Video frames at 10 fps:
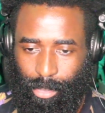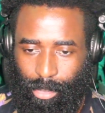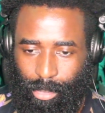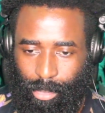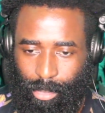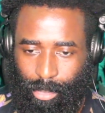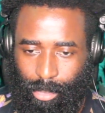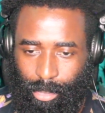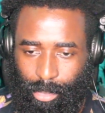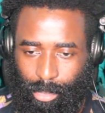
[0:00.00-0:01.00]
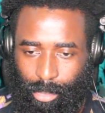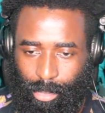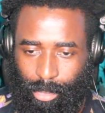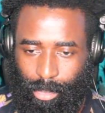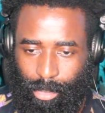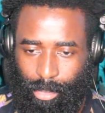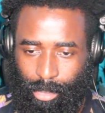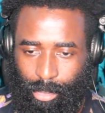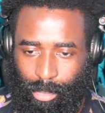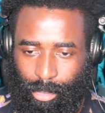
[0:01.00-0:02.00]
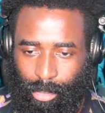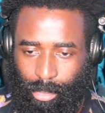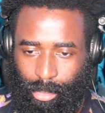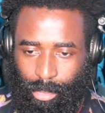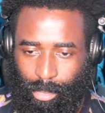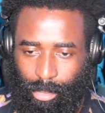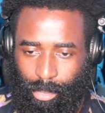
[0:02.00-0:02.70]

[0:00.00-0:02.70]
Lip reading: [no speech]